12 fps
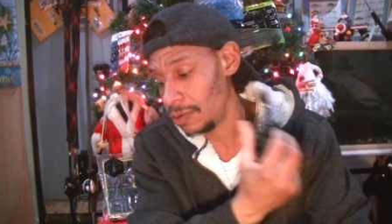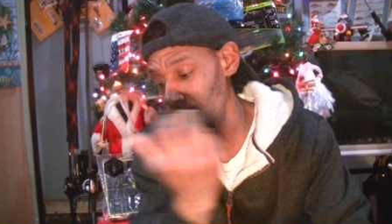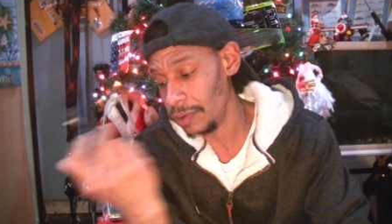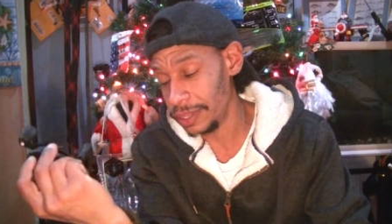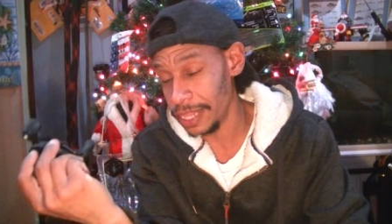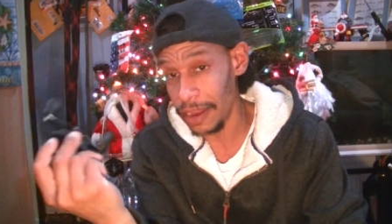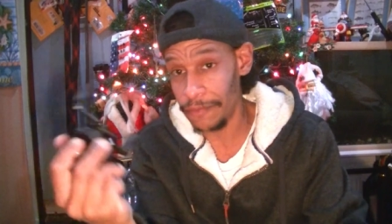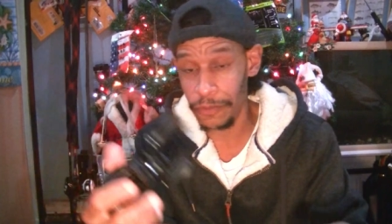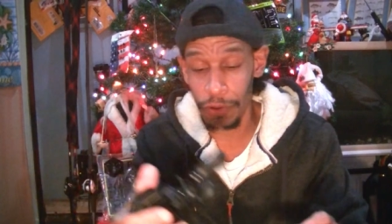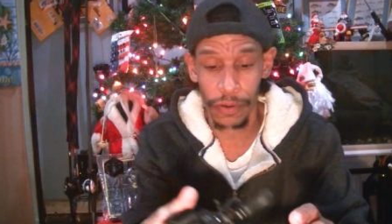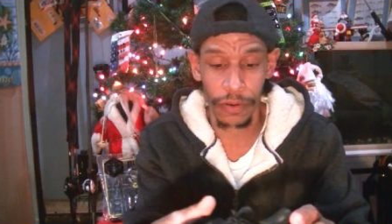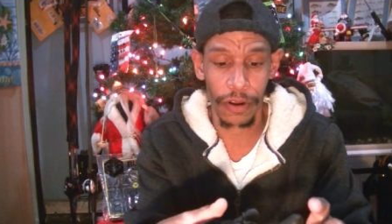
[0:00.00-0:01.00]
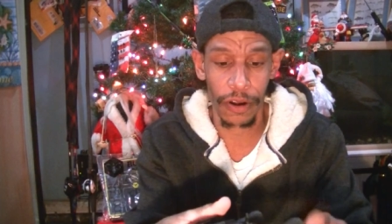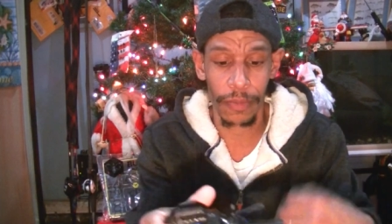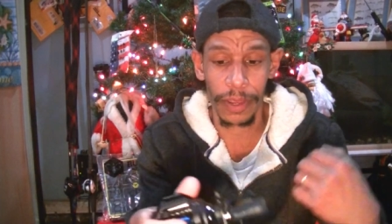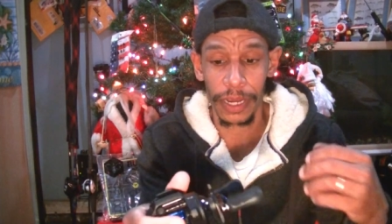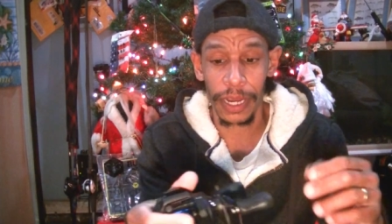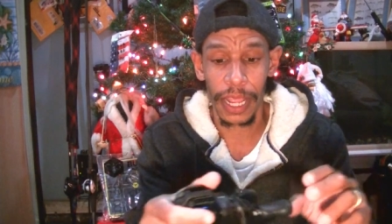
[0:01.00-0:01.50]
with that
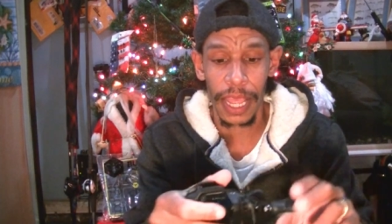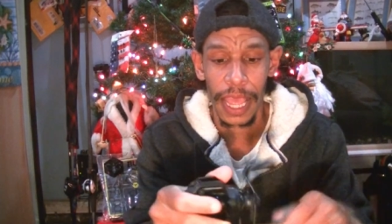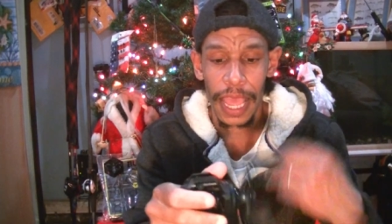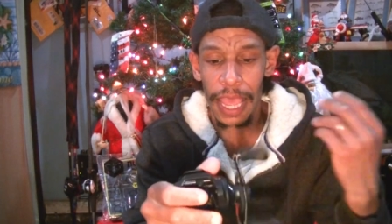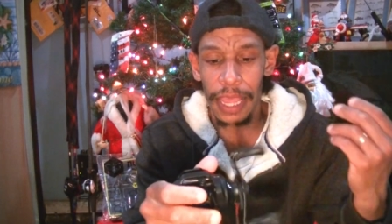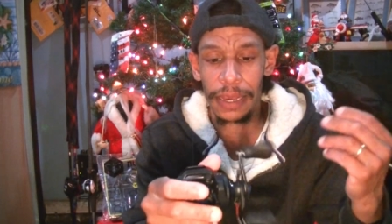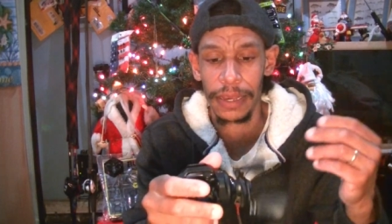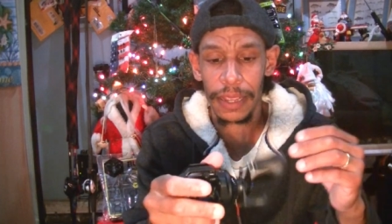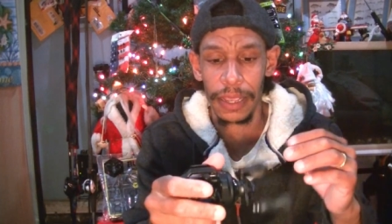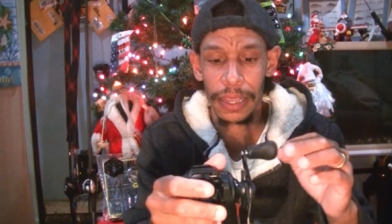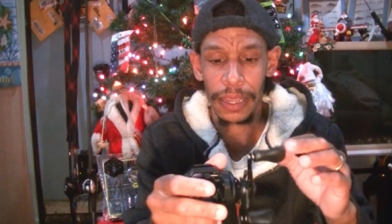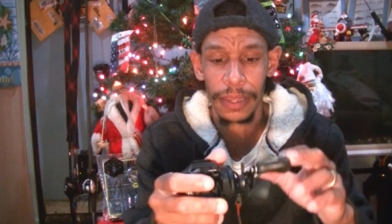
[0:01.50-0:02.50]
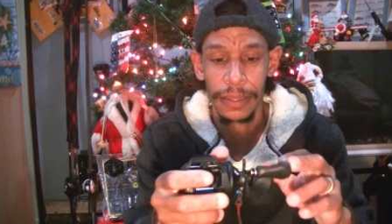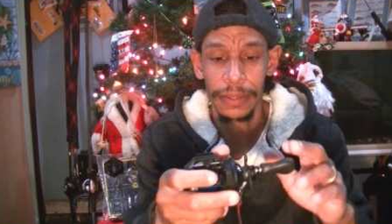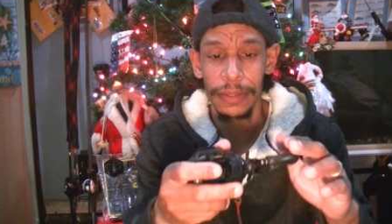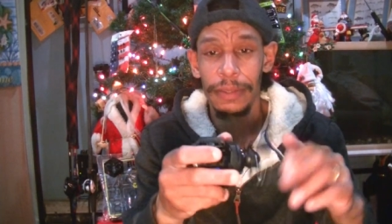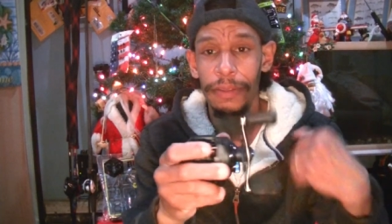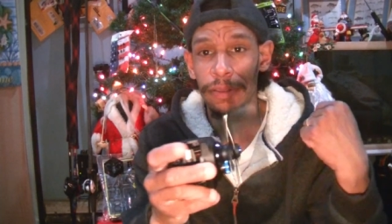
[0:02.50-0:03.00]
fluorocarbon, and uh,
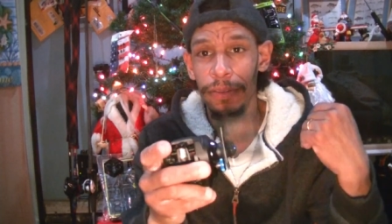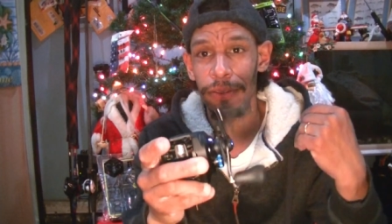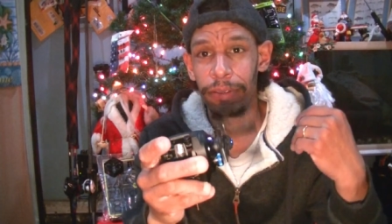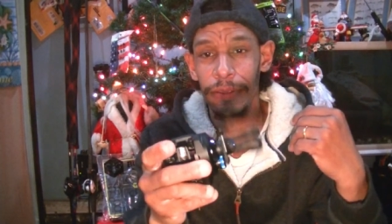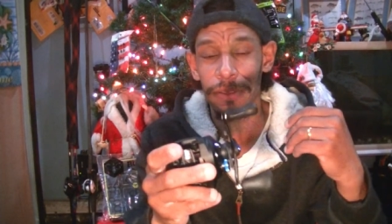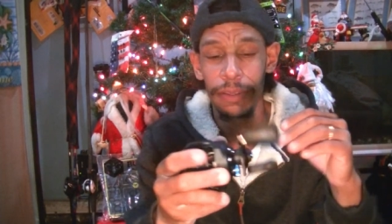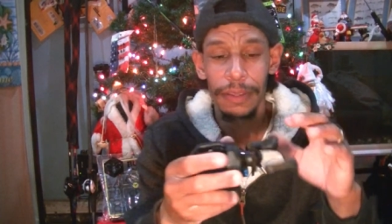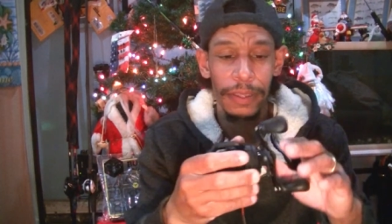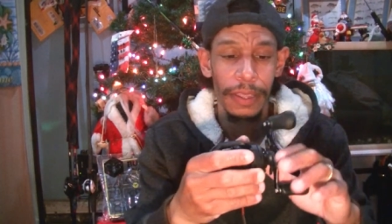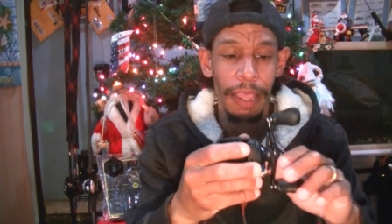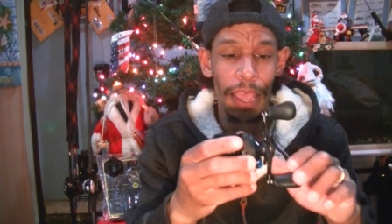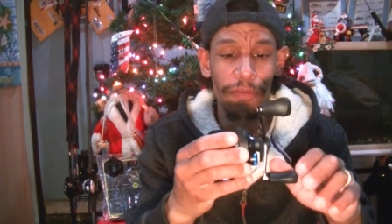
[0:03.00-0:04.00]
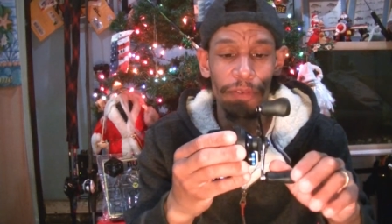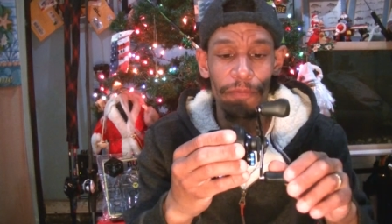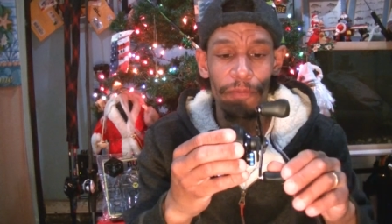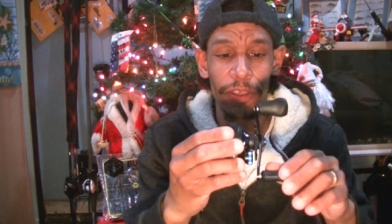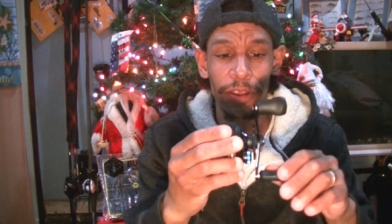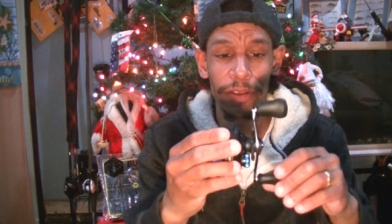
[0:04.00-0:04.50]
have some
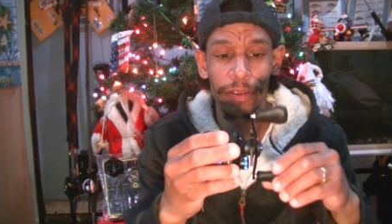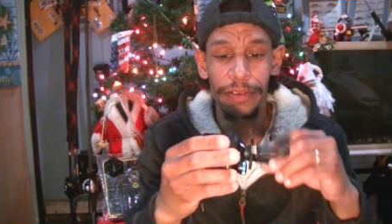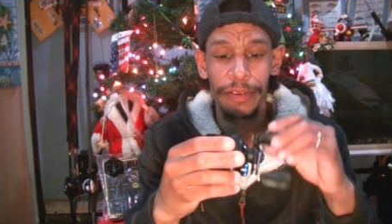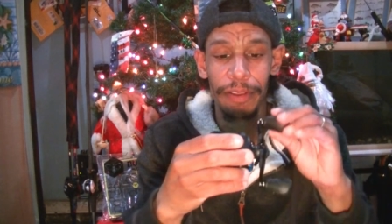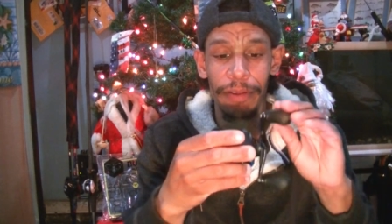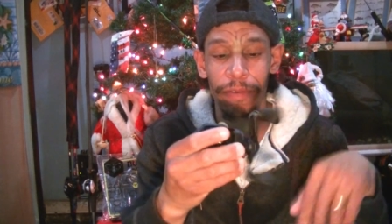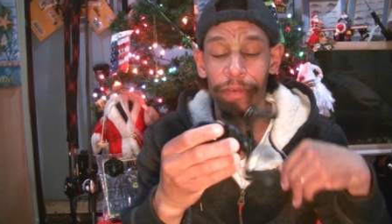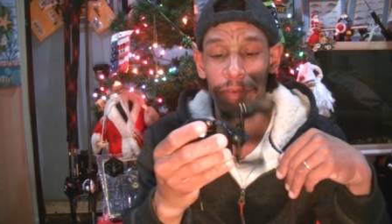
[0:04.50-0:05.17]
fun. So